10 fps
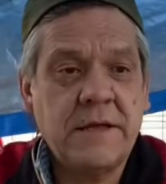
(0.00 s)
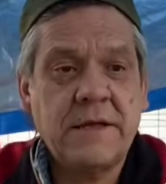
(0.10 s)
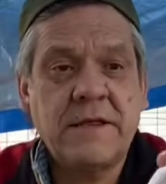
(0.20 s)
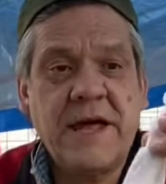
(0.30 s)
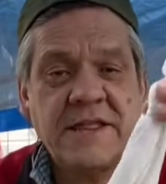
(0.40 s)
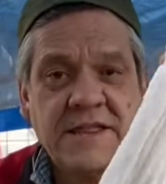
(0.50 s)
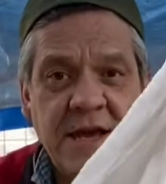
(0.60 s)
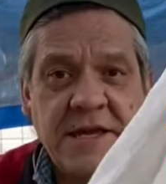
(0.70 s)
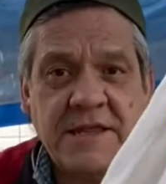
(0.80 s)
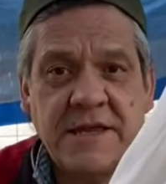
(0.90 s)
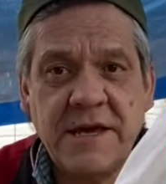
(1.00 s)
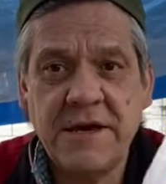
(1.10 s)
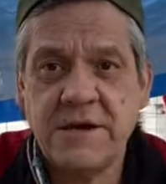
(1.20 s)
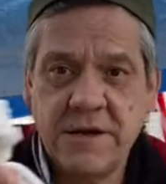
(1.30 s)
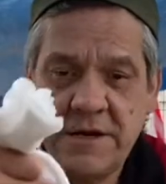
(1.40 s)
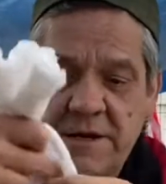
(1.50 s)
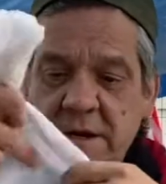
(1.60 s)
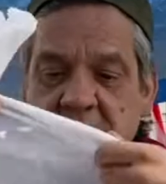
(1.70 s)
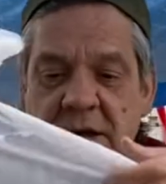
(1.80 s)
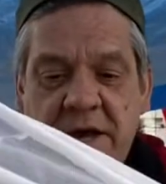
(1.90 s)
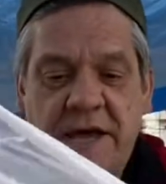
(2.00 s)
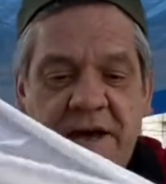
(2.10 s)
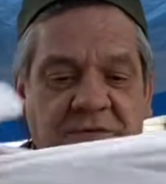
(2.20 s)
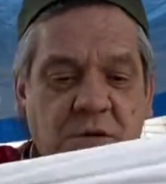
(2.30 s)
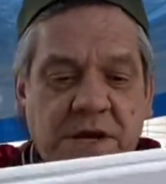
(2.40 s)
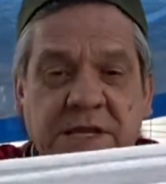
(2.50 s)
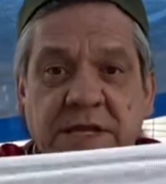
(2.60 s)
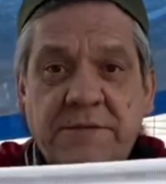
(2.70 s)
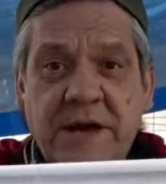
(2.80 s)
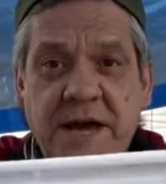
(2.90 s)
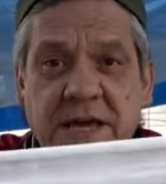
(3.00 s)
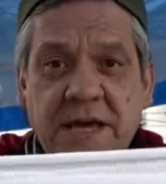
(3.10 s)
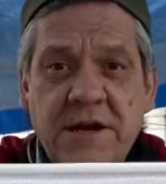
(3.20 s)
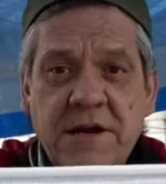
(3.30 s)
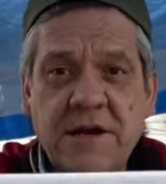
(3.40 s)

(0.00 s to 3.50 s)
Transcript: that side there, I have one tea bag here,